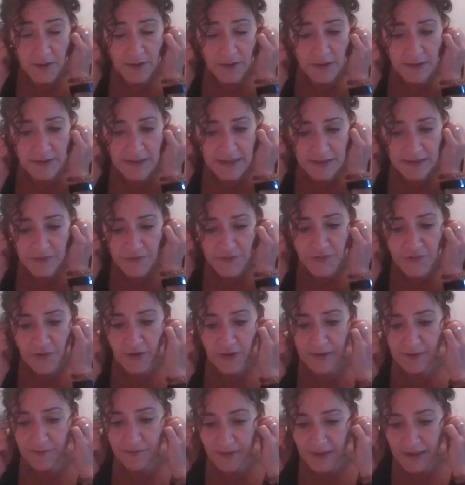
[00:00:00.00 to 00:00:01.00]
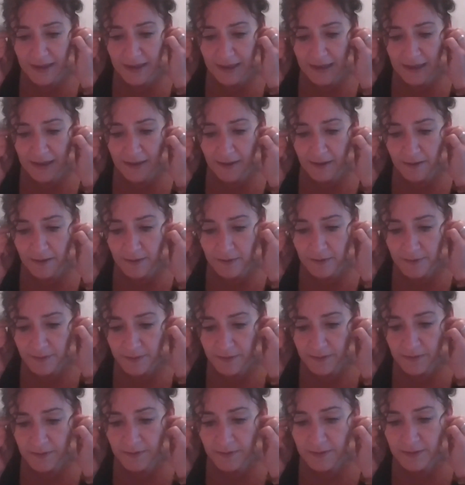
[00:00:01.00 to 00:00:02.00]
in the inside of the ear.
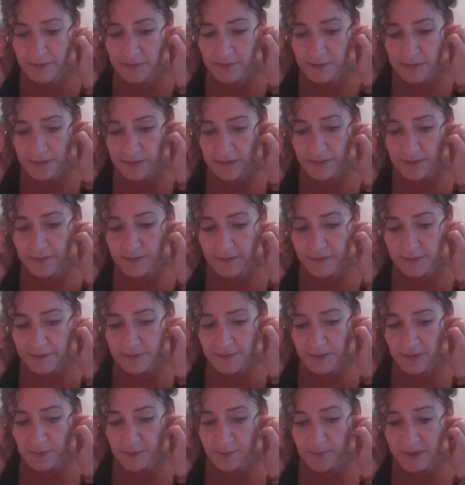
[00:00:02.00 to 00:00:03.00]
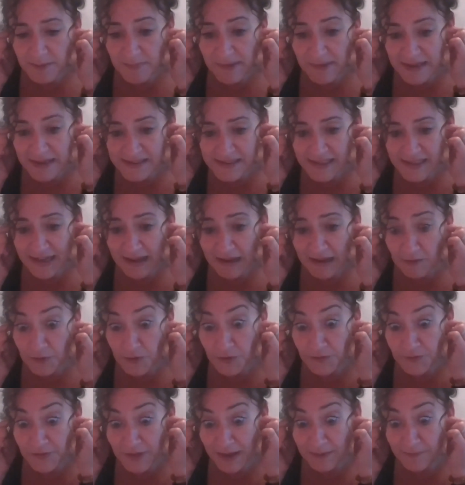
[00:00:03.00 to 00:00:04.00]
You'll be amazing how
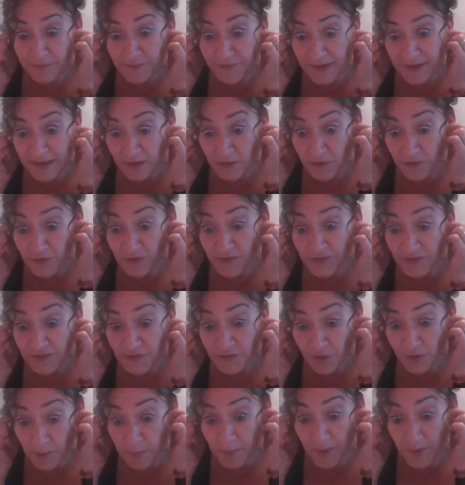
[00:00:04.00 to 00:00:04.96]
good that feels. It's not a